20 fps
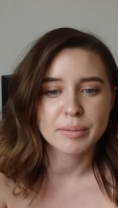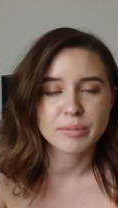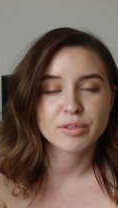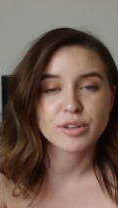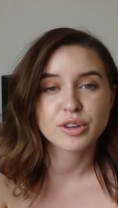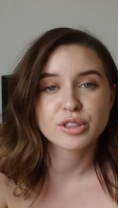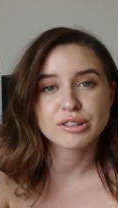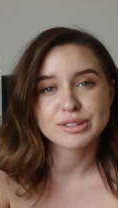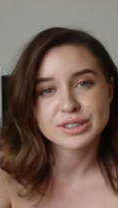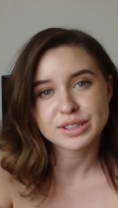
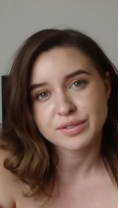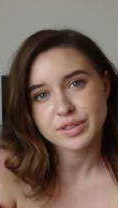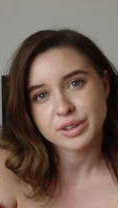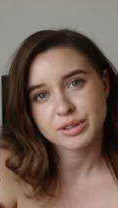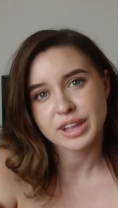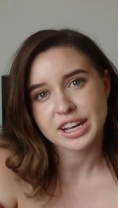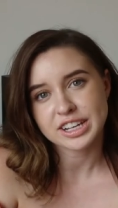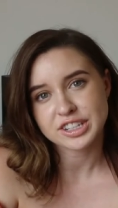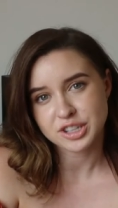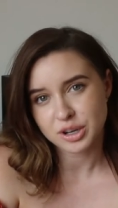For those of you
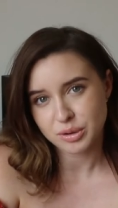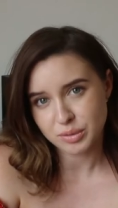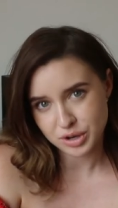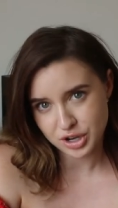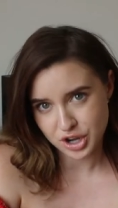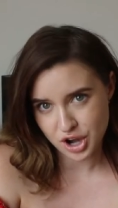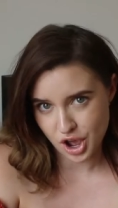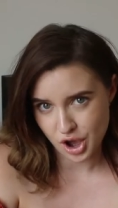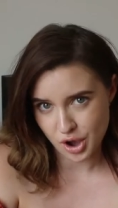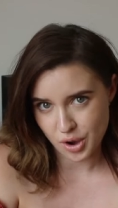that
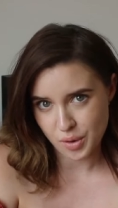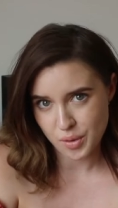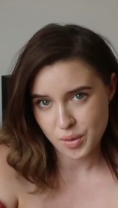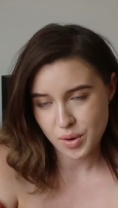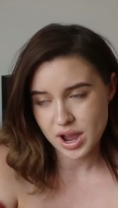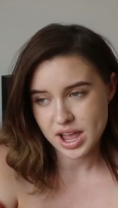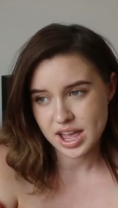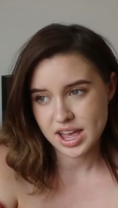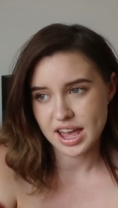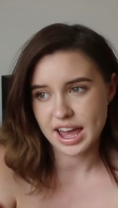don't
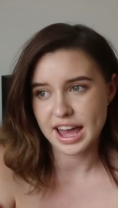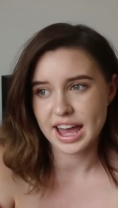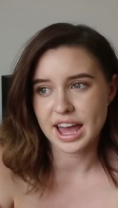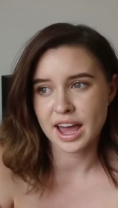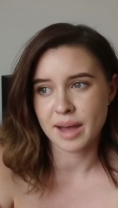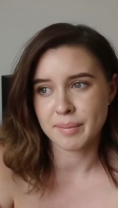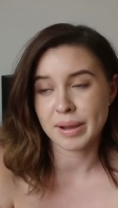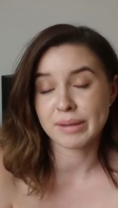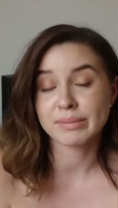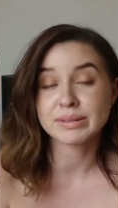know,
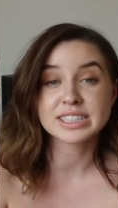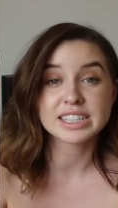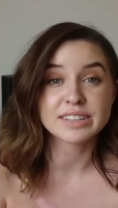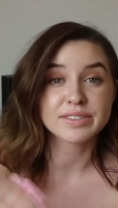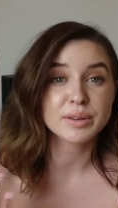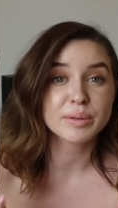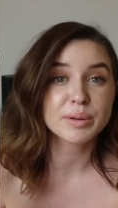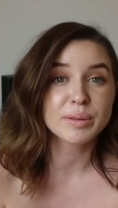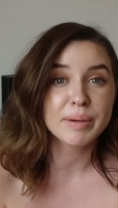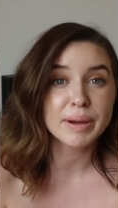I was
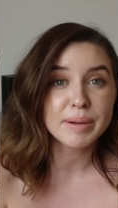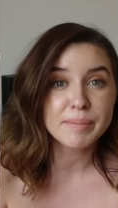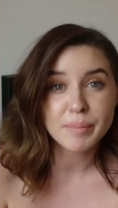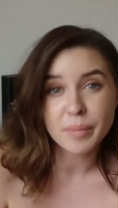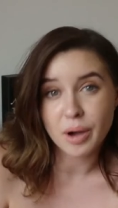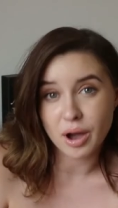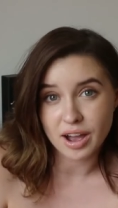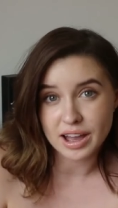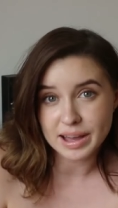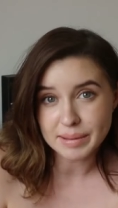living with my
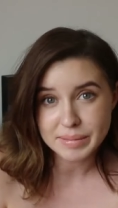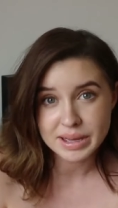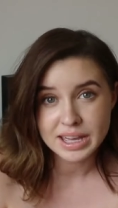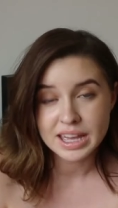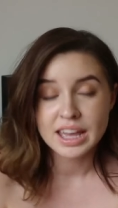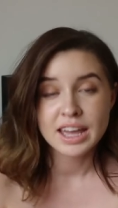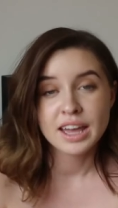mom.